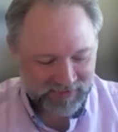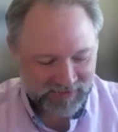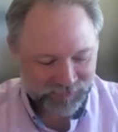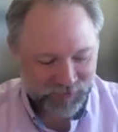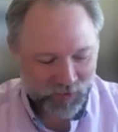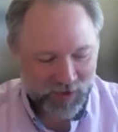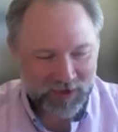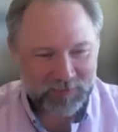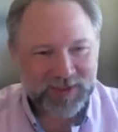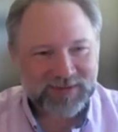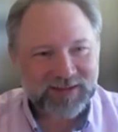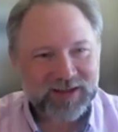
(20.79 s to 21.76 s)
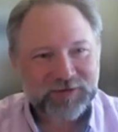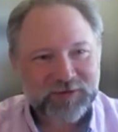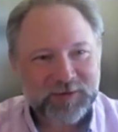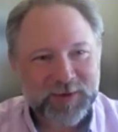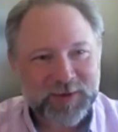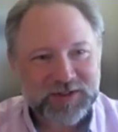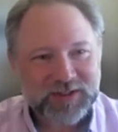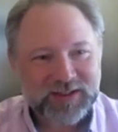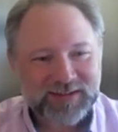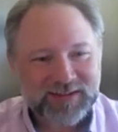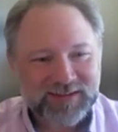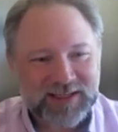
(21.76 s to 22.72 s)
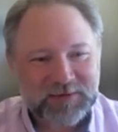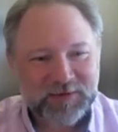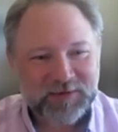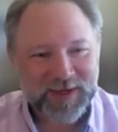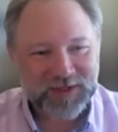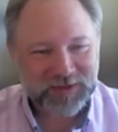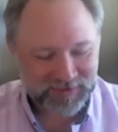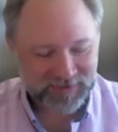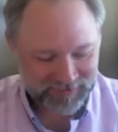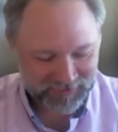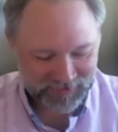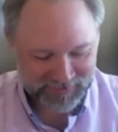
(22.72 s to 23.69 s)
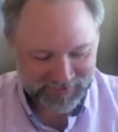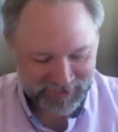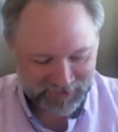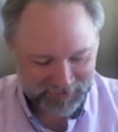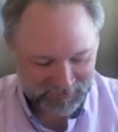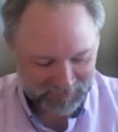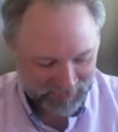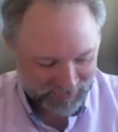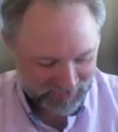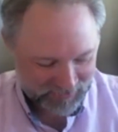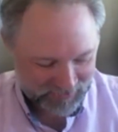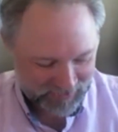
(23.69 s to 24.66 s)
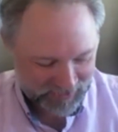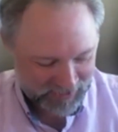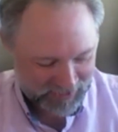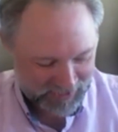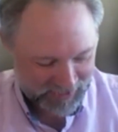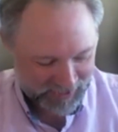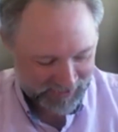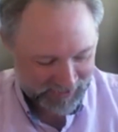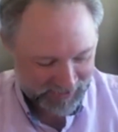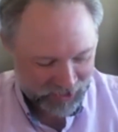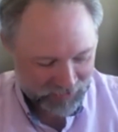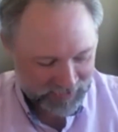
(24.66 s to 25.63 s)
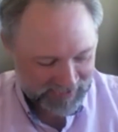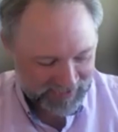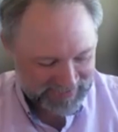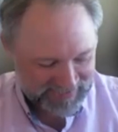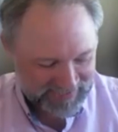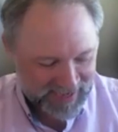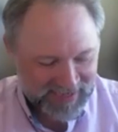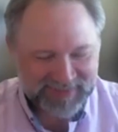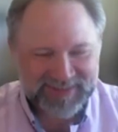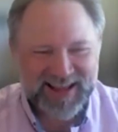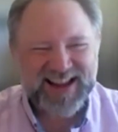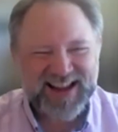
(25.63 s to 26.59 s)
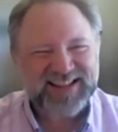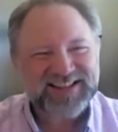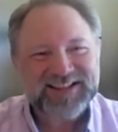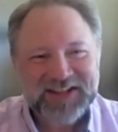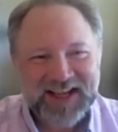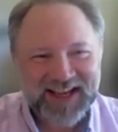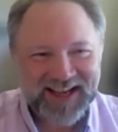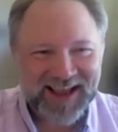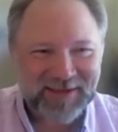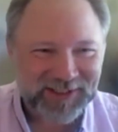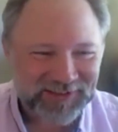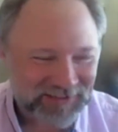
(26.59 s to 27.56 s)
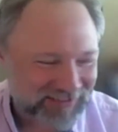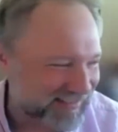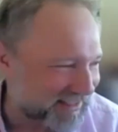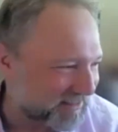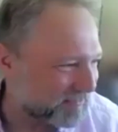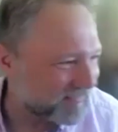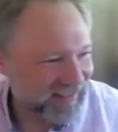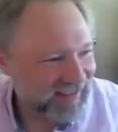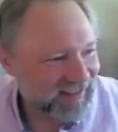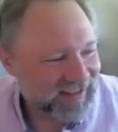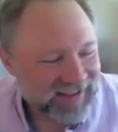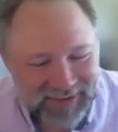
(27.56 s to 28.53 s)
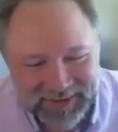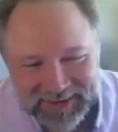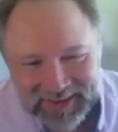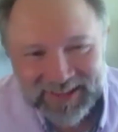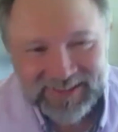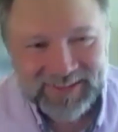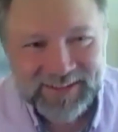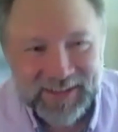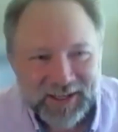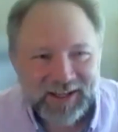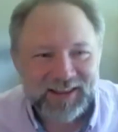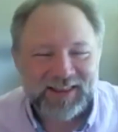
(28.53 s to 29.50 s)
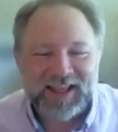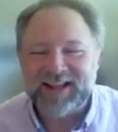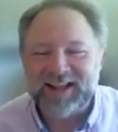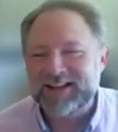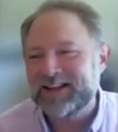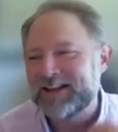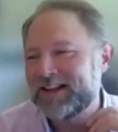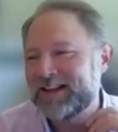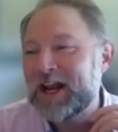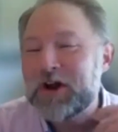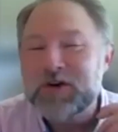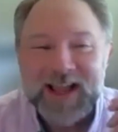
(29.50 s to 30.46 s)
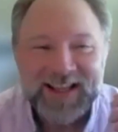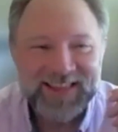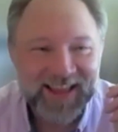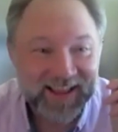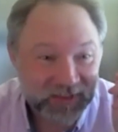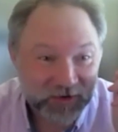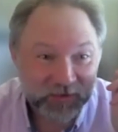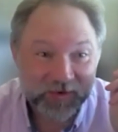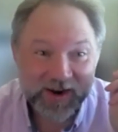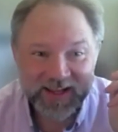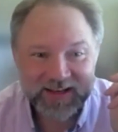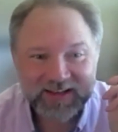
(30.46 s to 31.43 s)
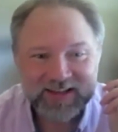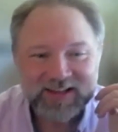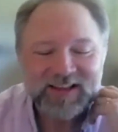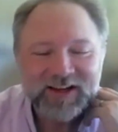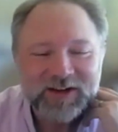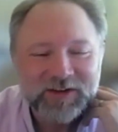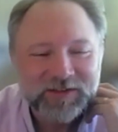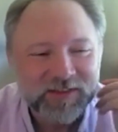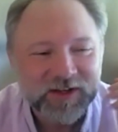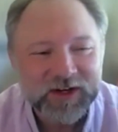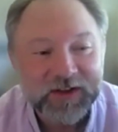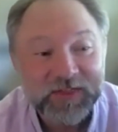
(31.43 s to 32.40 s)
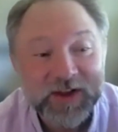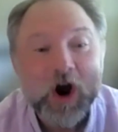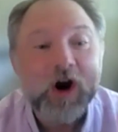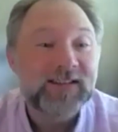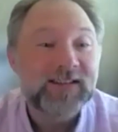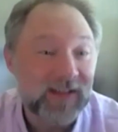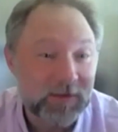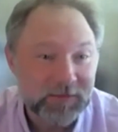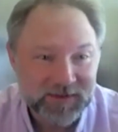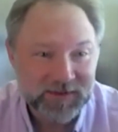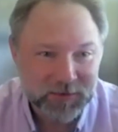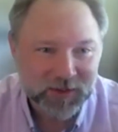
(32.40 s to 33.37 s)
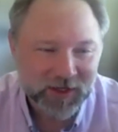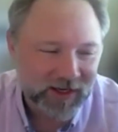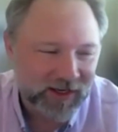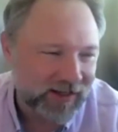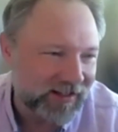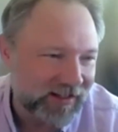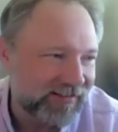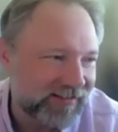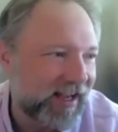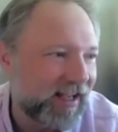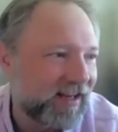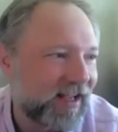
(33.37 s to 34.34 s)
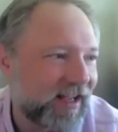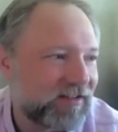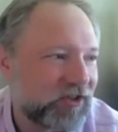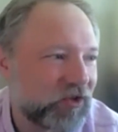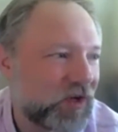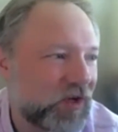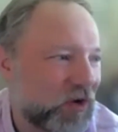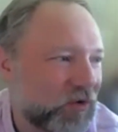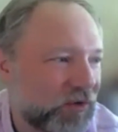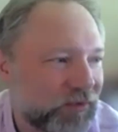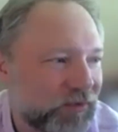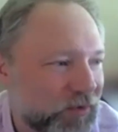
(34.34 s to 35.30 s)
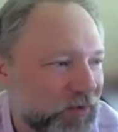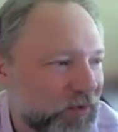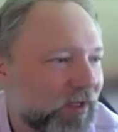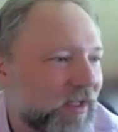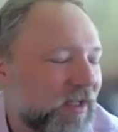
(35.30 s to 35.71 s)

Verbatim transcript: If you want to piss off a bunch of sleep specialists, you can tell them that uh, oh, this anesthetic is just like chemical sleep. That's uh, they they don't like that, and they're right that there there there are some similarities, and as you go through.